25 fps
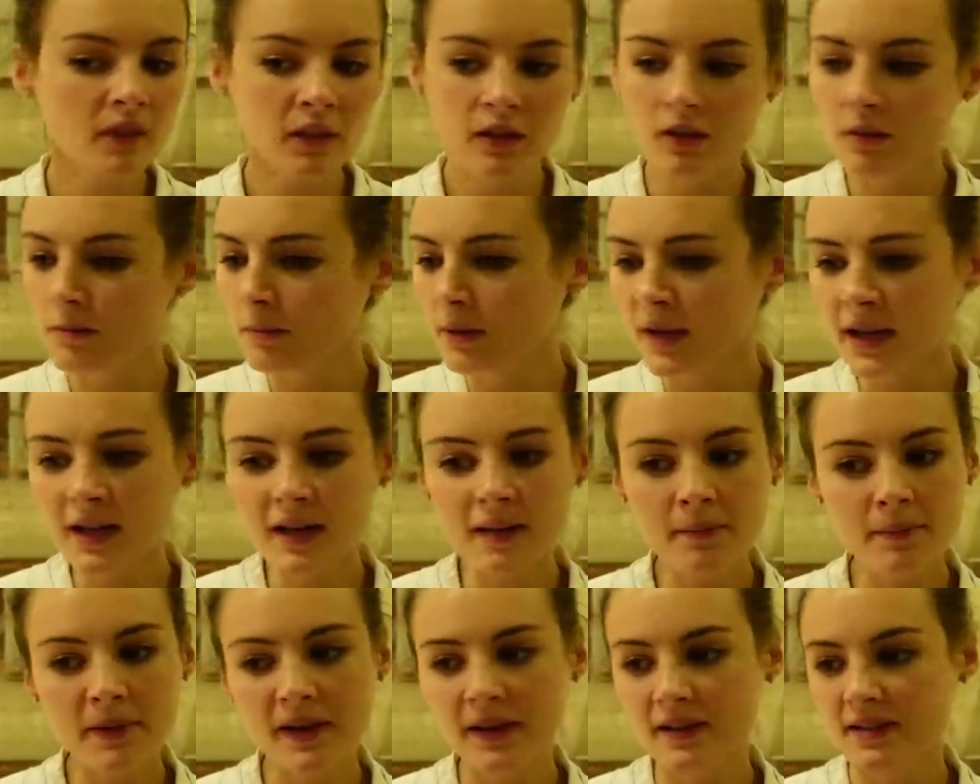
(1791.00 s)

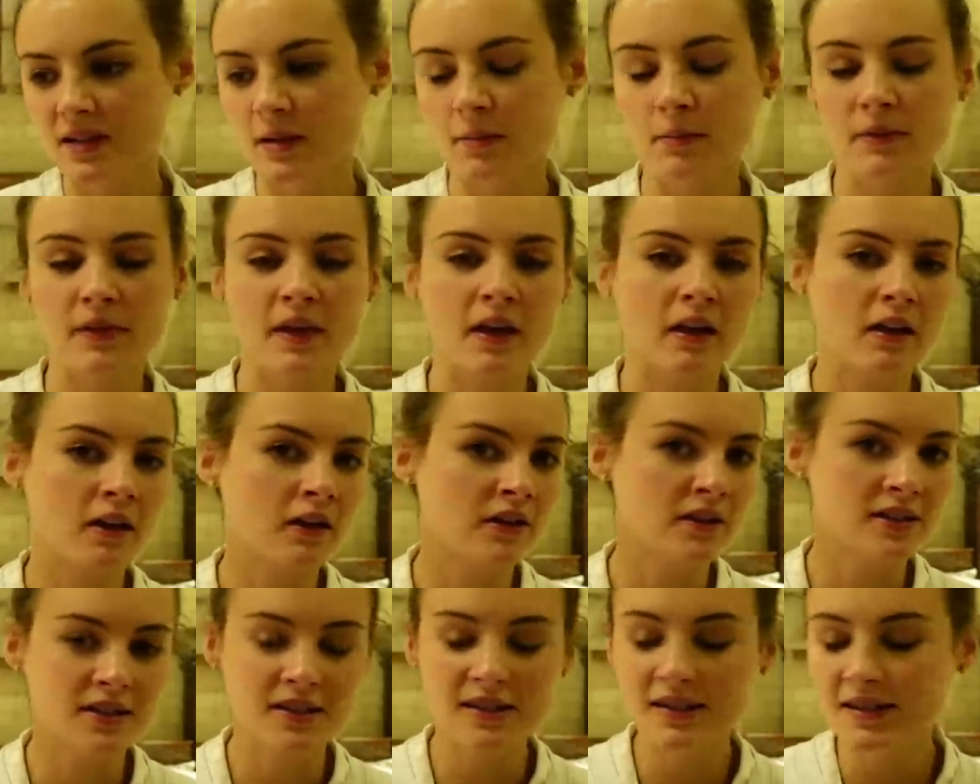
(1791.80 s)
completely picked up on that. I
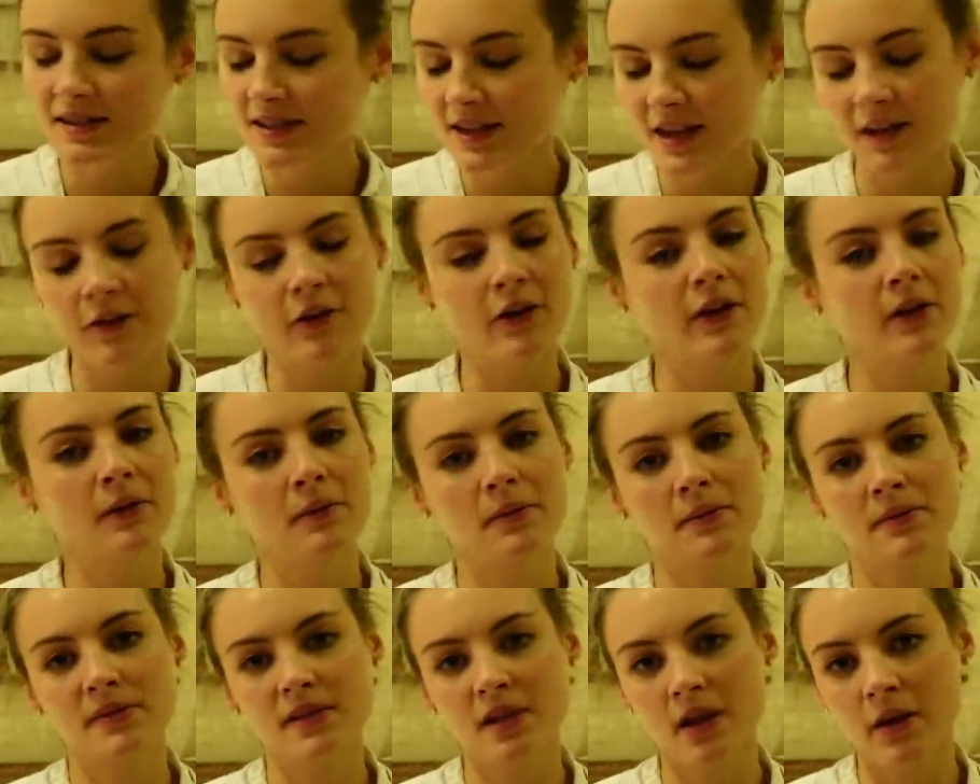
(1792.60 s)
didn't tell her I
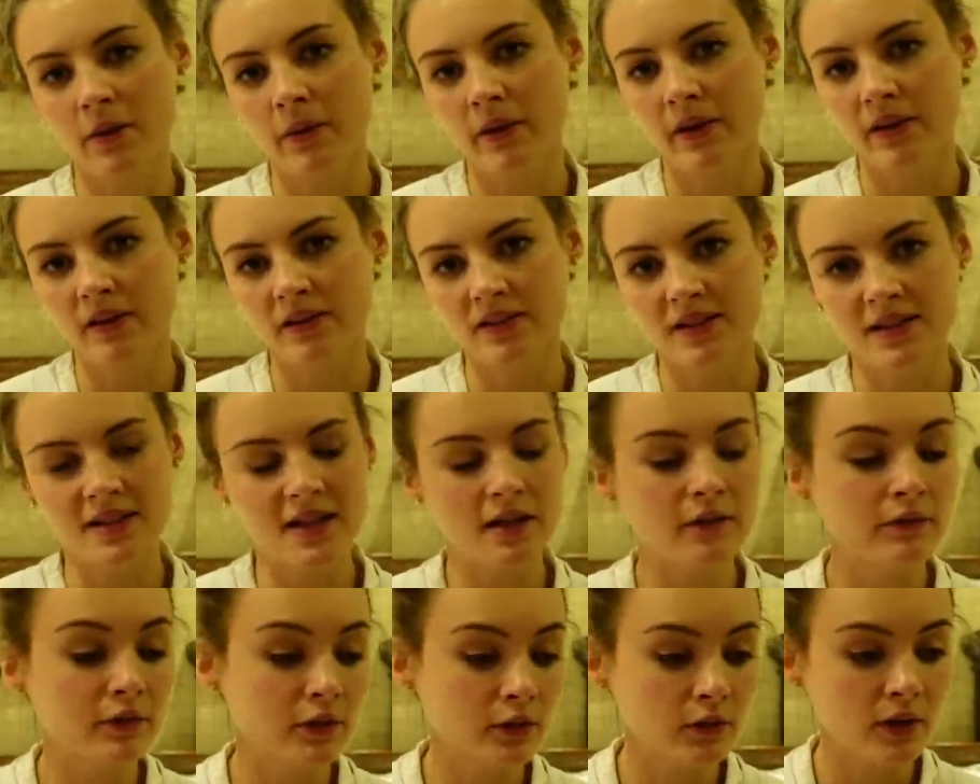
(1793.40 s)
was going to
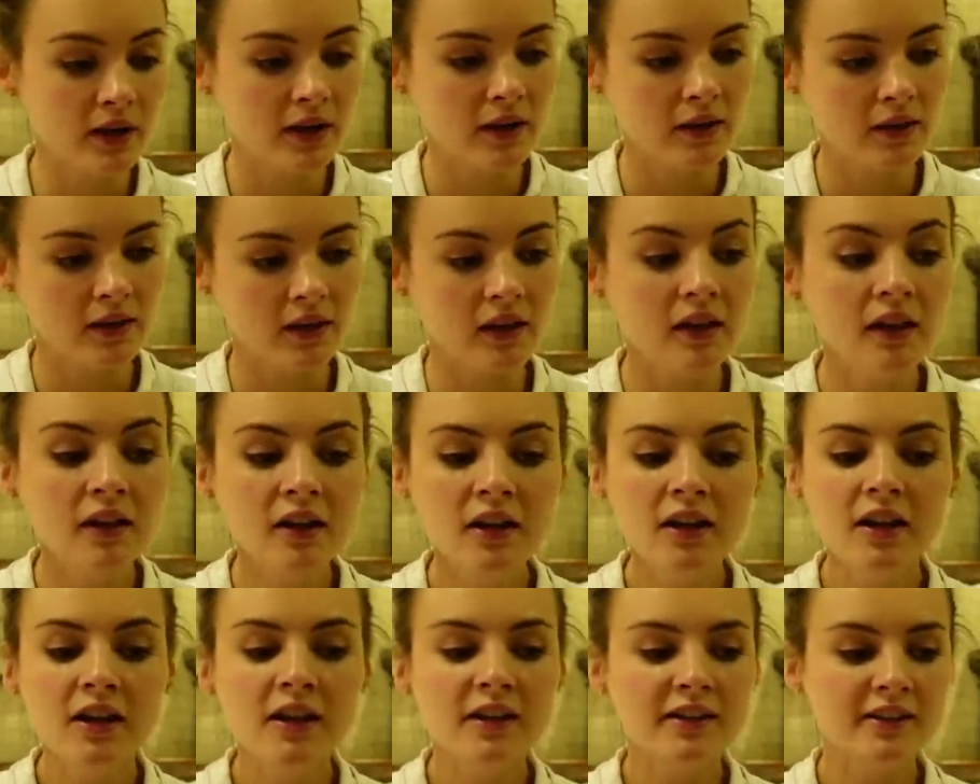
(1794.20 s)
Devon or anything.
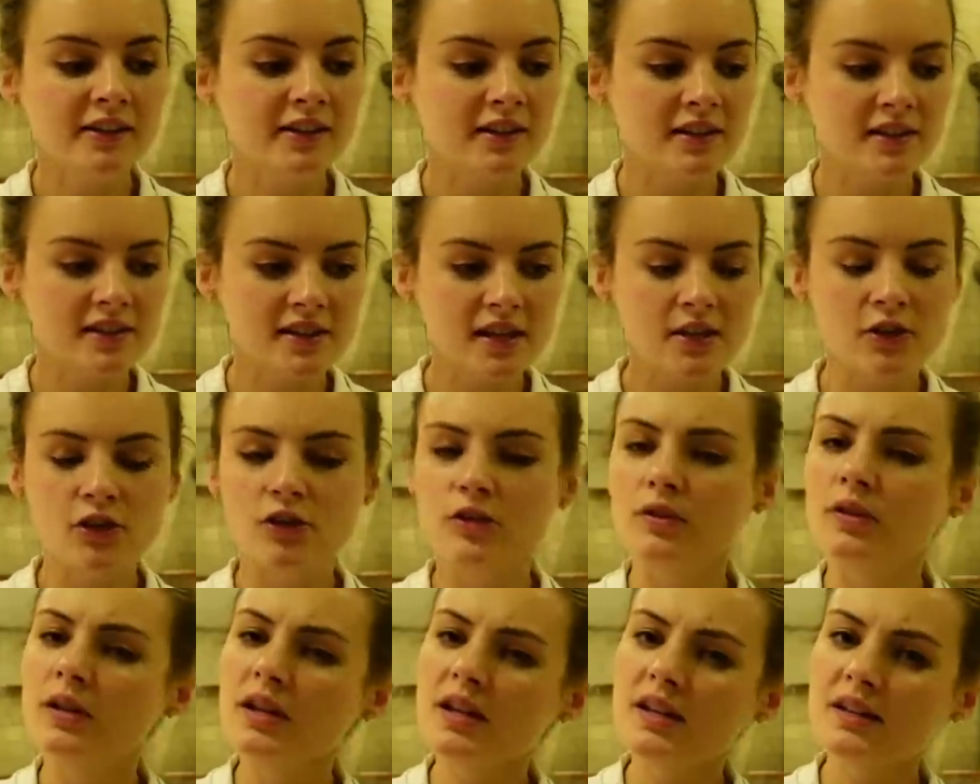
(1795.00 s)
She just said,
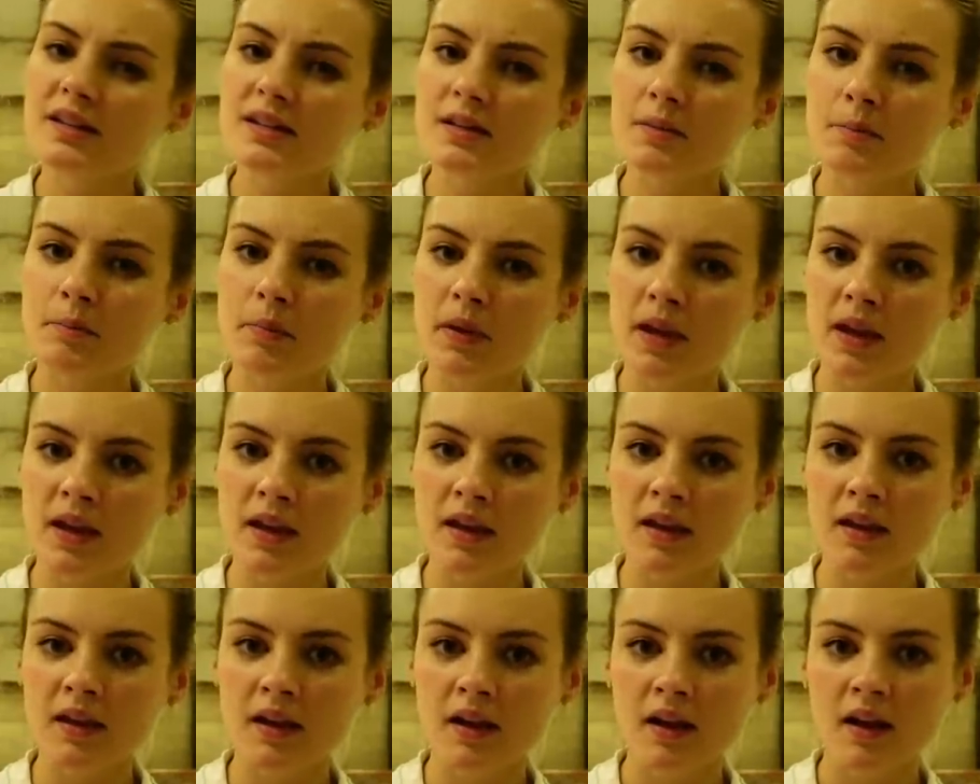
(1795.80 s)
you need to
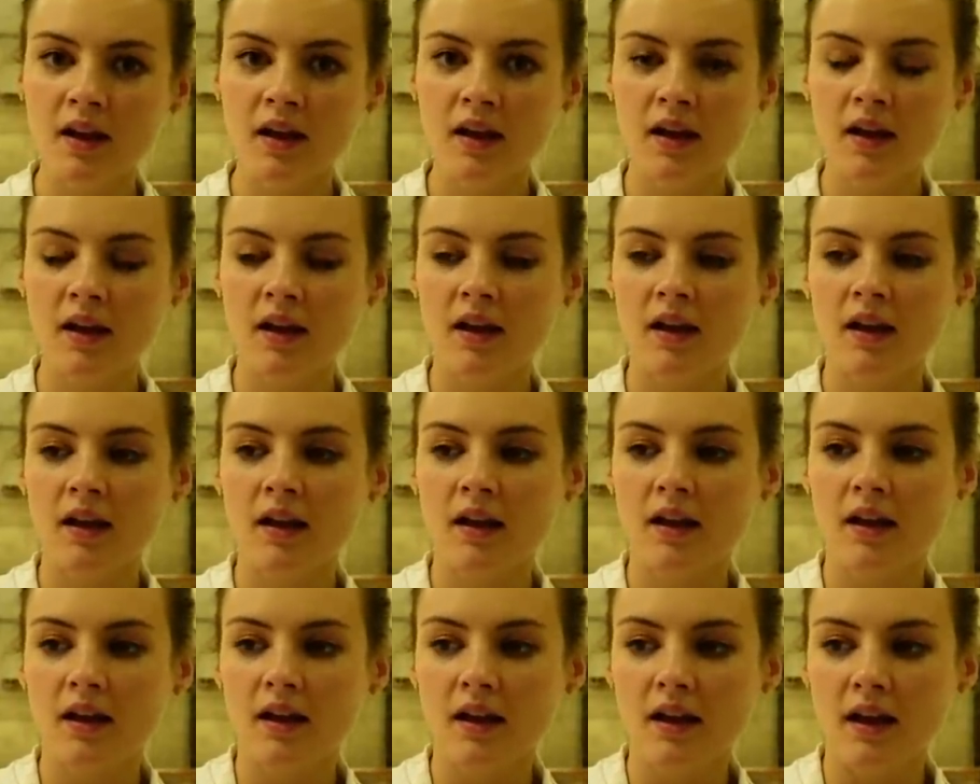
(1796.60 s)
be
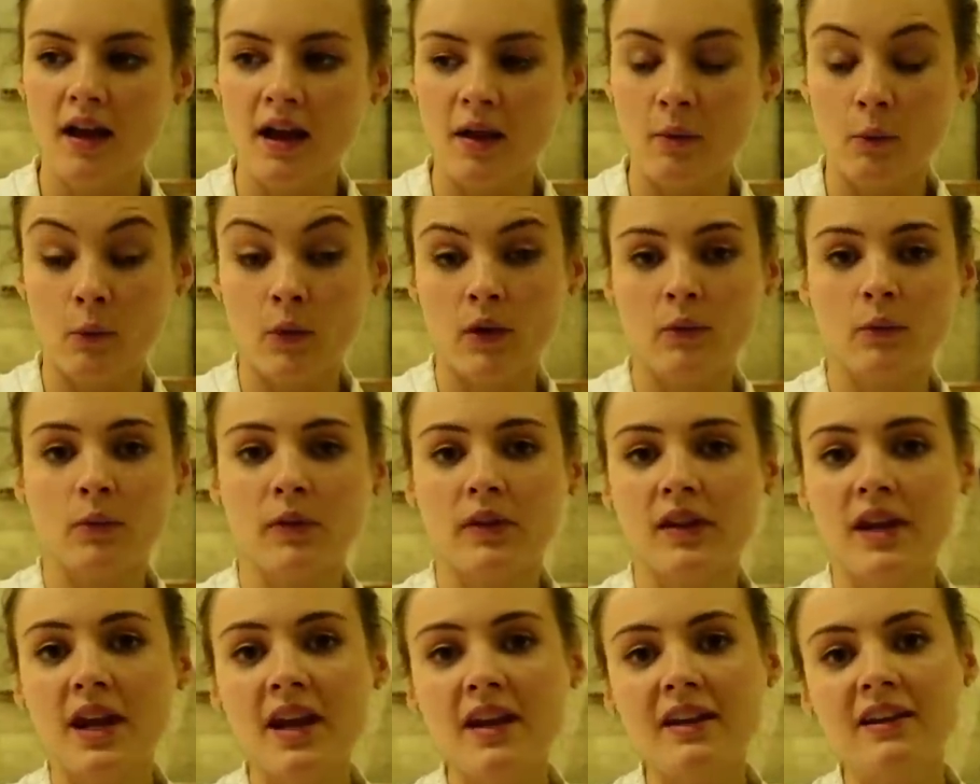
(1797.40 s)
at one
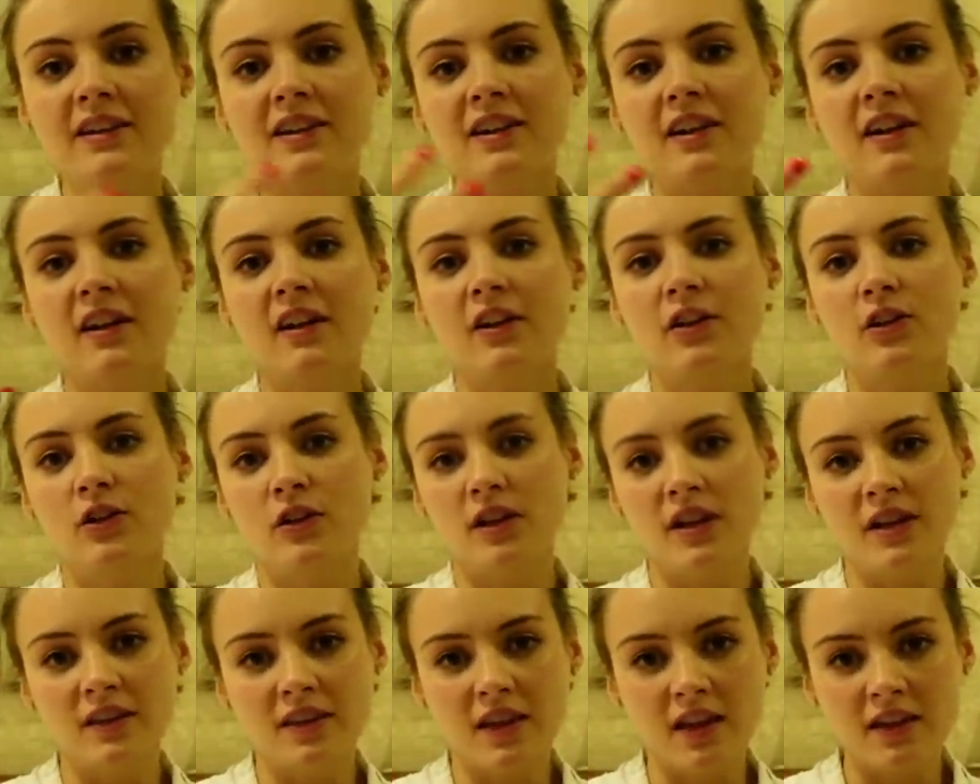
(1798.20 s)
with nature, you
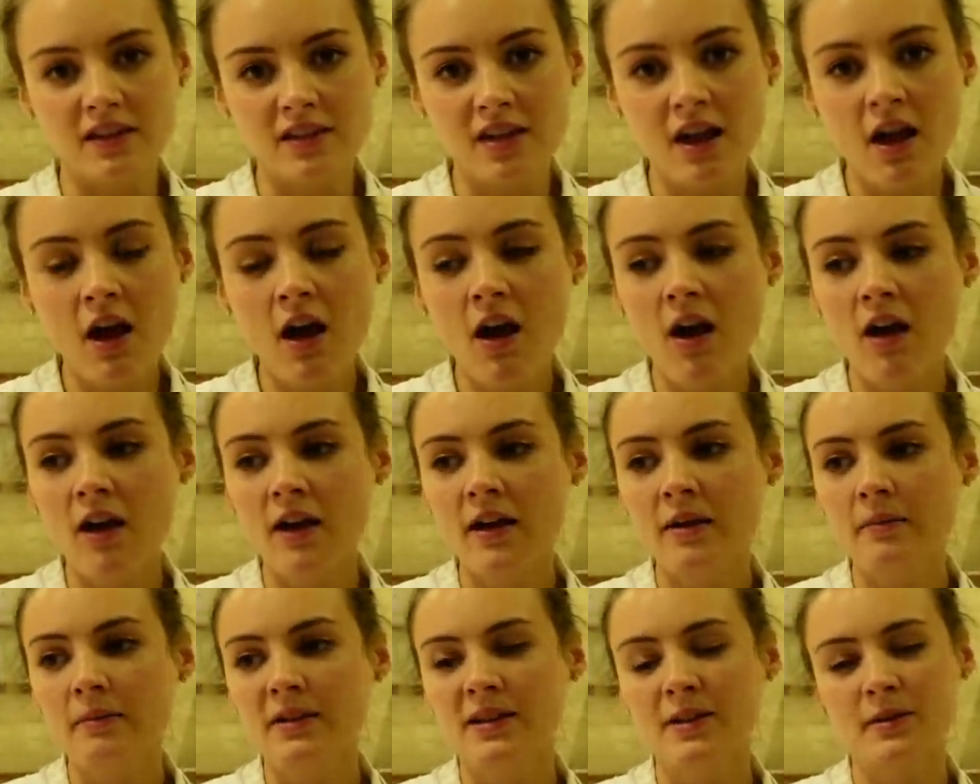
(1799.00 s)
need that
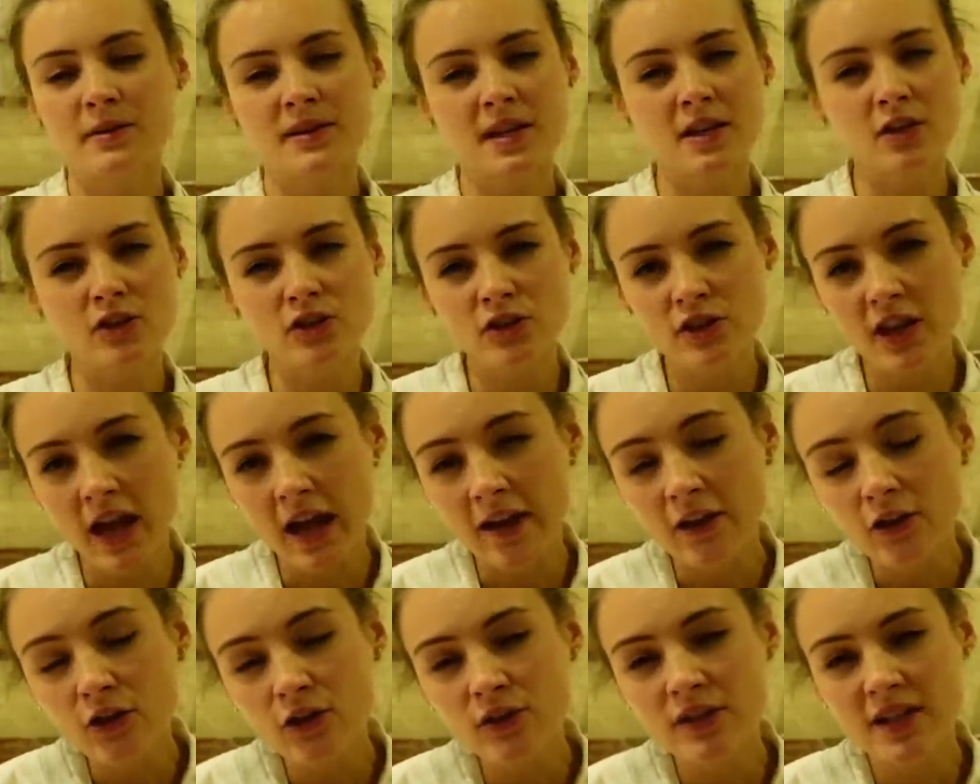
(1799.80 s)
time. She was like,
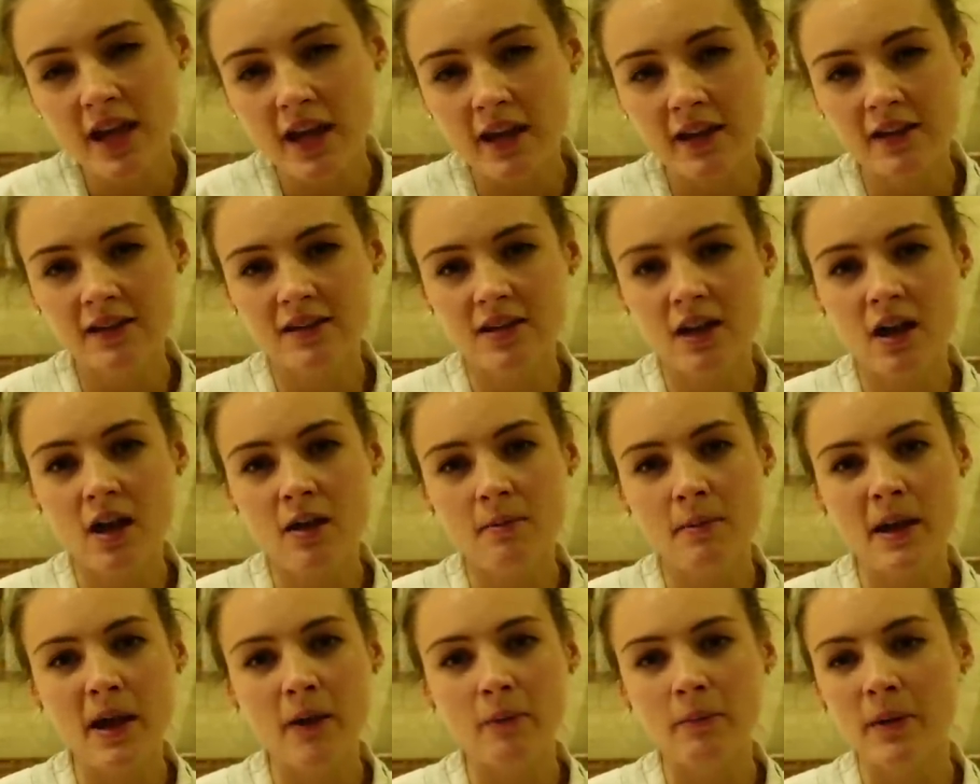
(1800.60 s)
can you take
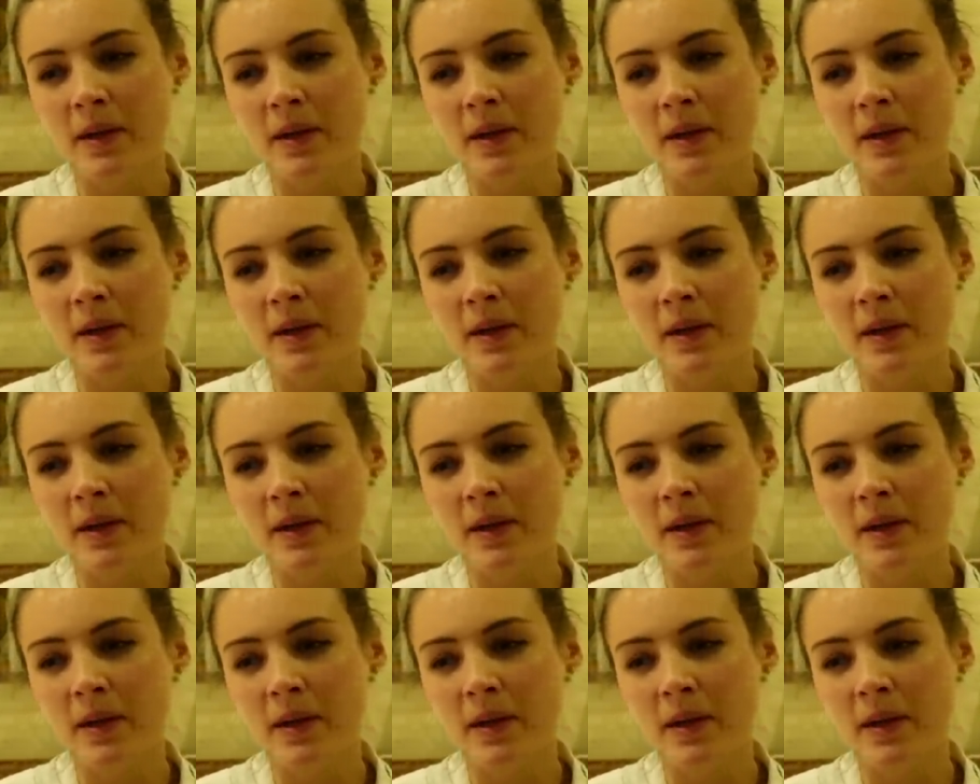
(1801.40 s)
time out,